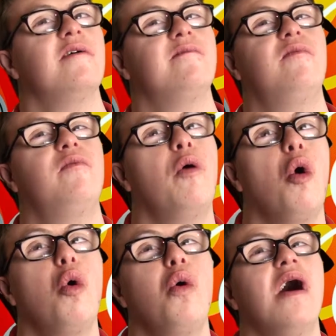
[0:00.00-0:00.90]

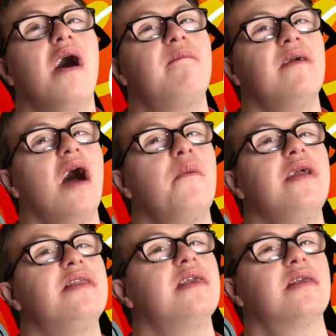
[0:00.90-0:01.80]
Four
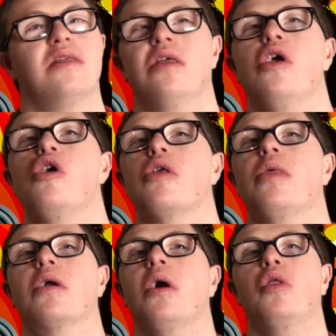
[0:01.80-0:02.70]
VIP tickets to the
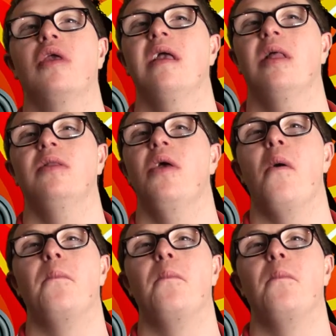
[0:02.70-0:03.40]
concert, including